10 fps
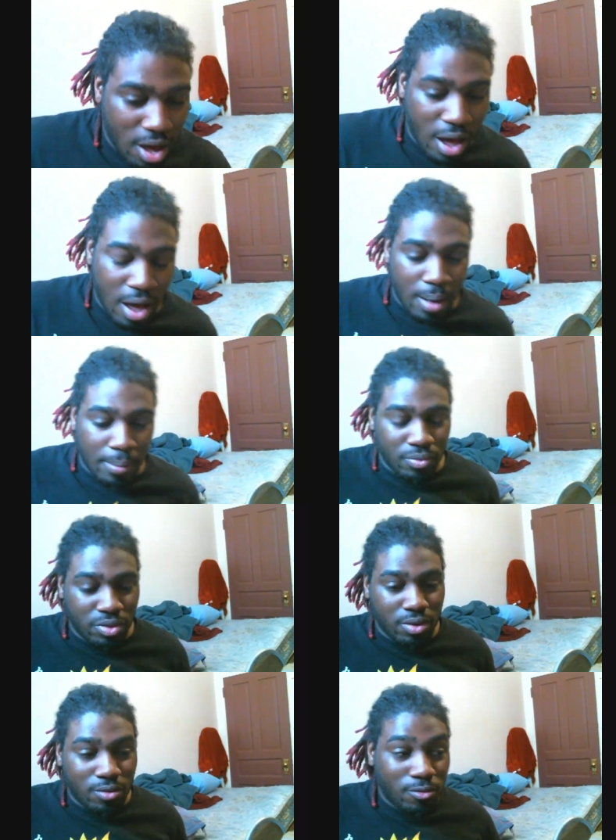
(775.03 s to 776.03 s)
Um,
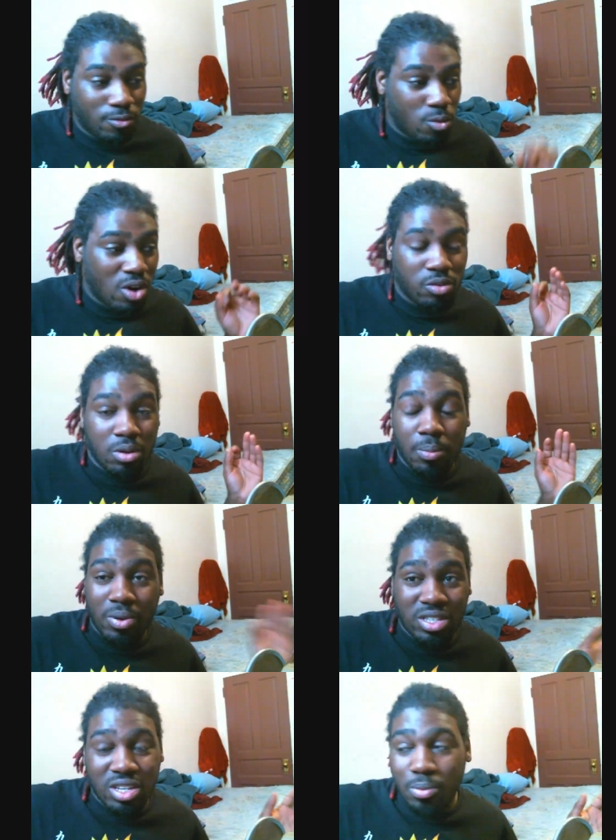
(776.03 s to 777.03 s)
one from the
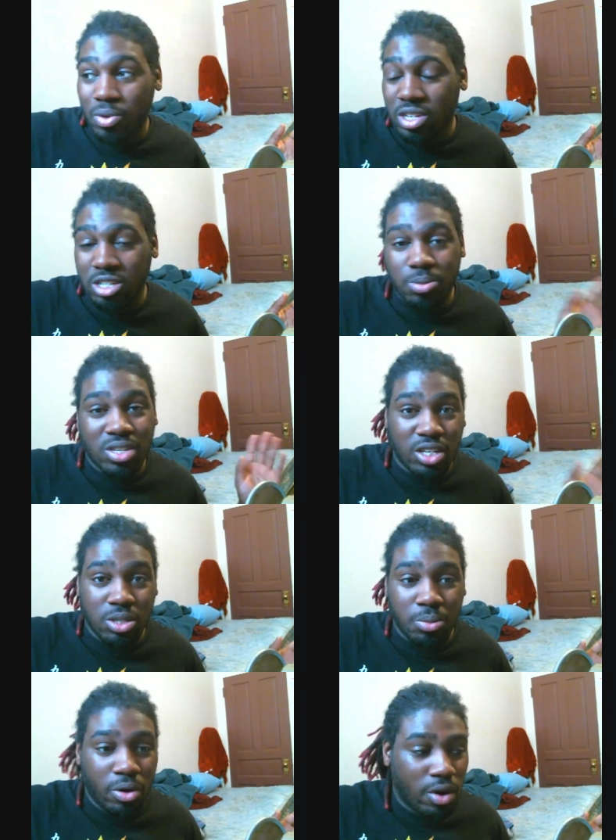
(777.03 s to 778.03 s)
Prince- Princess
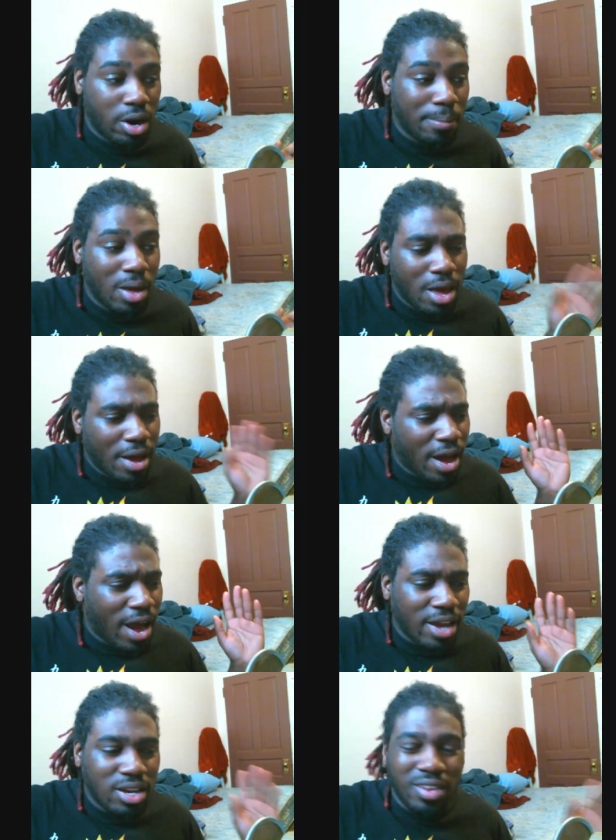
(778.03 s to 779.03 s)
Protection Program.
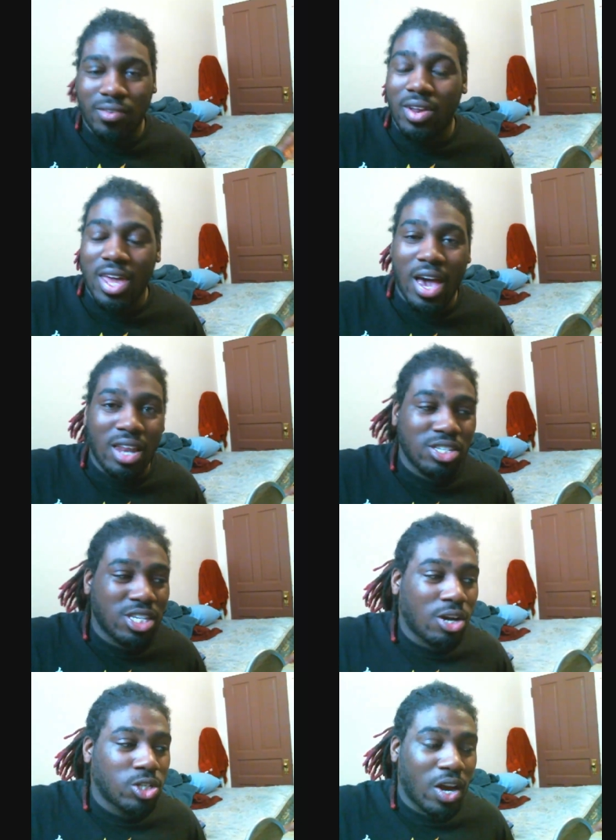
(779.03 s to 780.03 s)
I didn't even know they had a
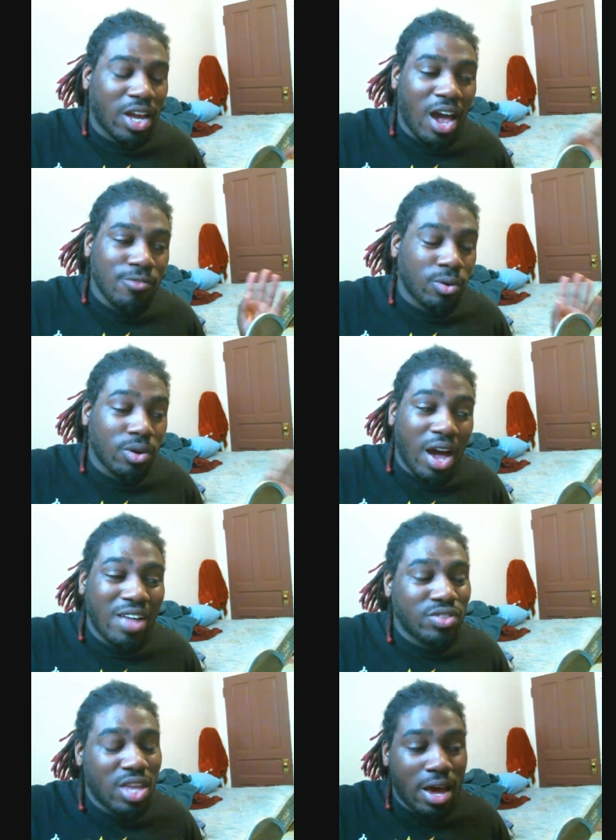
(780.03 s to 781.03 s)
soundtrack. I
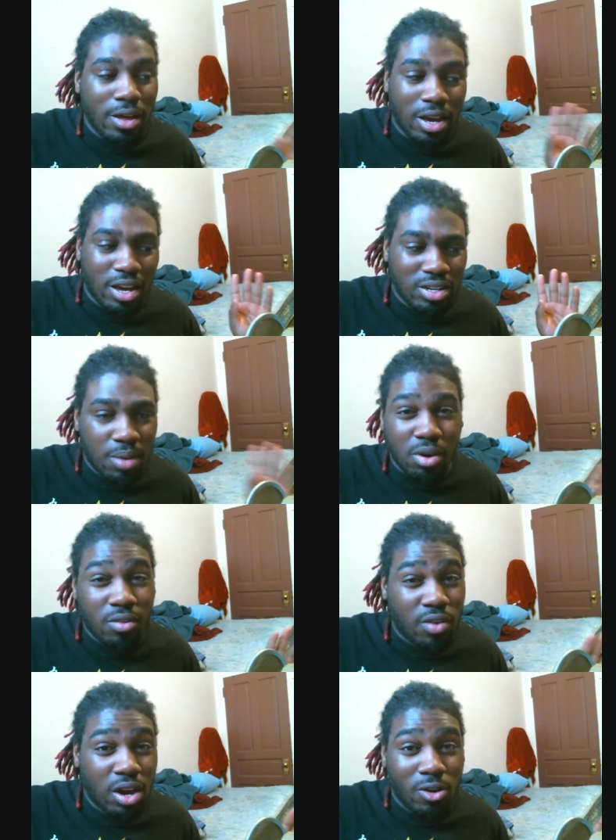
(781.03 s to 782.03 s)
forgot that uh, Demi
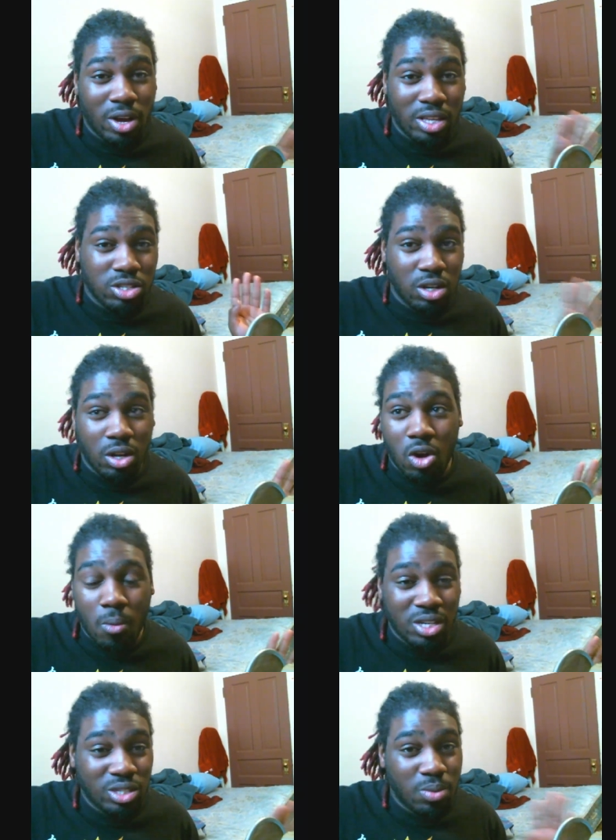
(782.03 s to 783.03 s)
Lovato and Selena
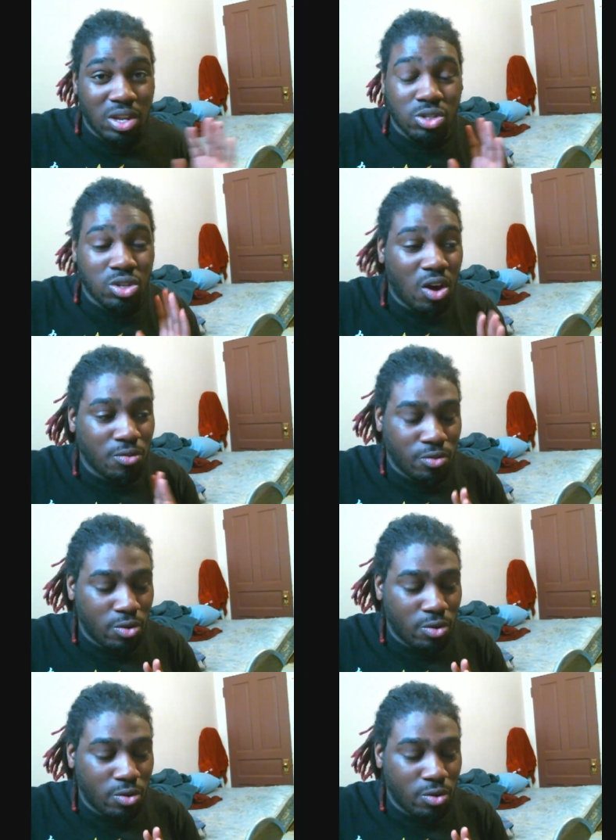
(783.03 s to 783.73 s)
Gomez made a song